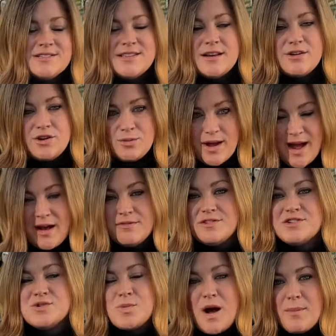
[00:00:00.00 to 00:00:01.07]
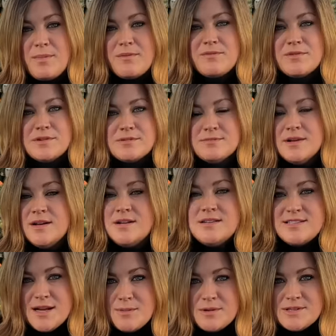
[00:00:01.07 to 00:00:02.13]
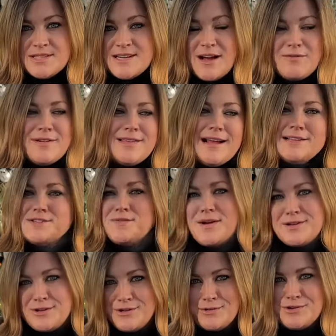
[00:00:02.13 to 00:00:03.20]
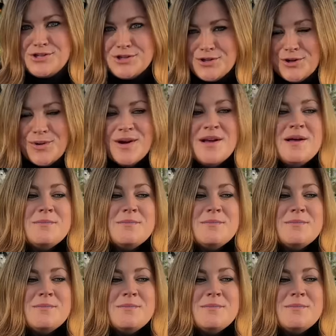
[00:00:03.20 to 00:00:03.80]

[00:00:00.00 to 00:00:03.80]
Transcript: then you have to swap them for summer stuff, and that's fun to do too.